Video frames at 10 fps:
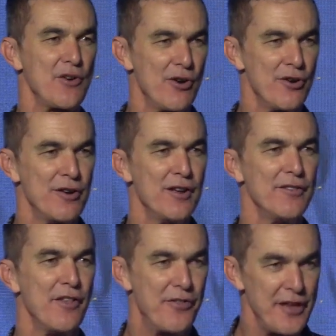on
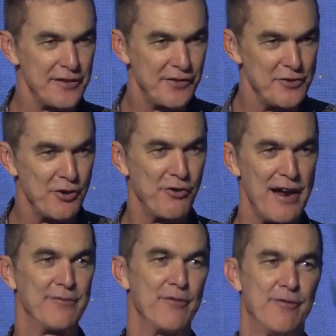the things that you're
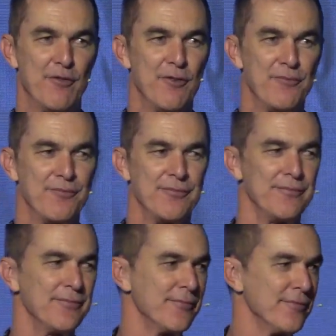grateful for?
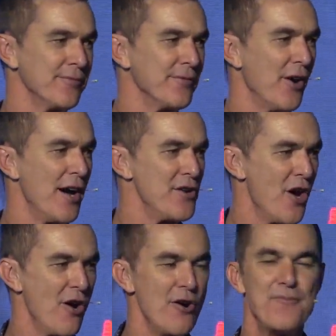I
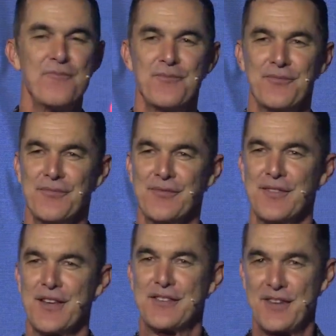know
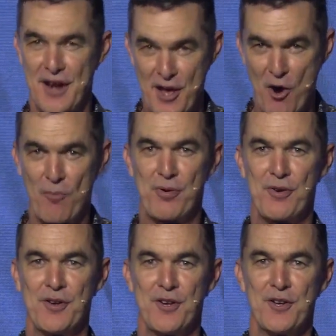it's going to help
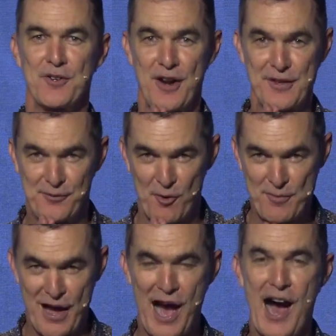transform
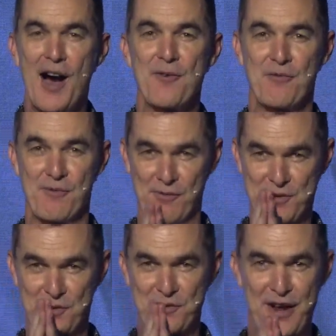your heart,
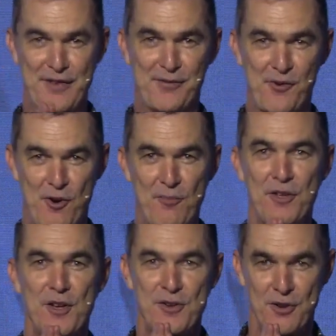which will
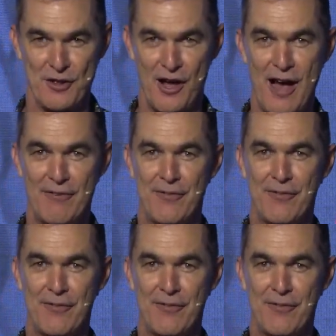transform your life.